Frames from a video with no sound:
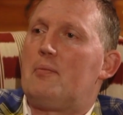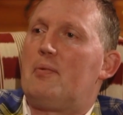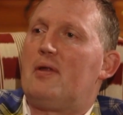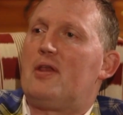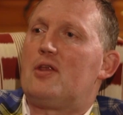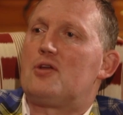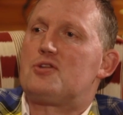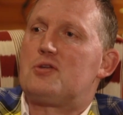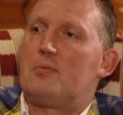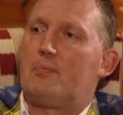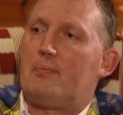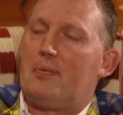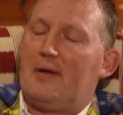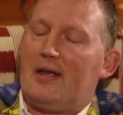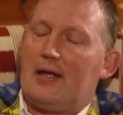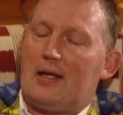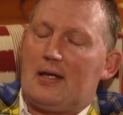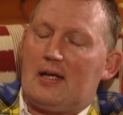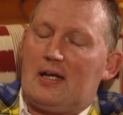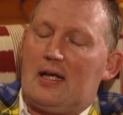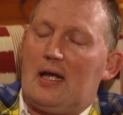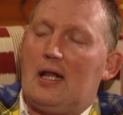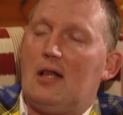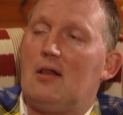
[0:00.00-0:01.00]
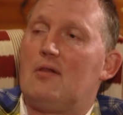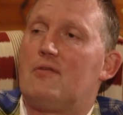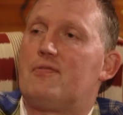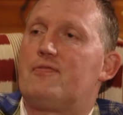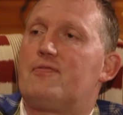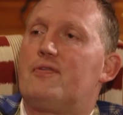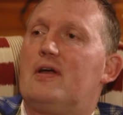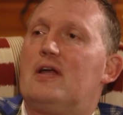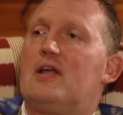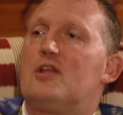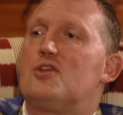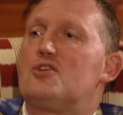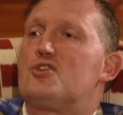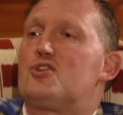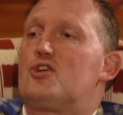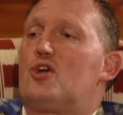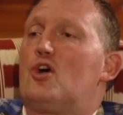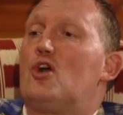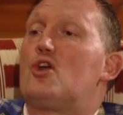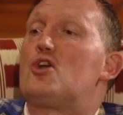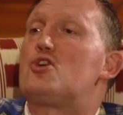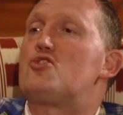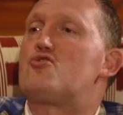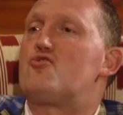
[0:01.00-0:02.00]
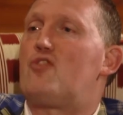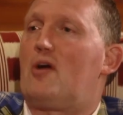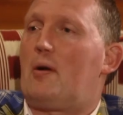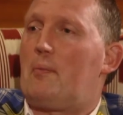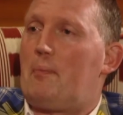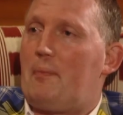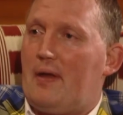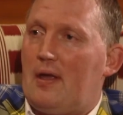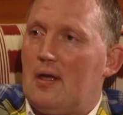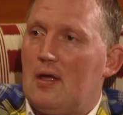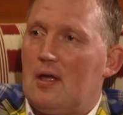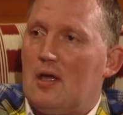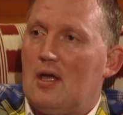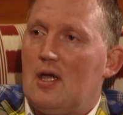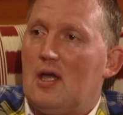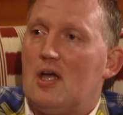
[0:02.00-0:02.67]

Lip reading: But there's a big gulf in Scottish rugby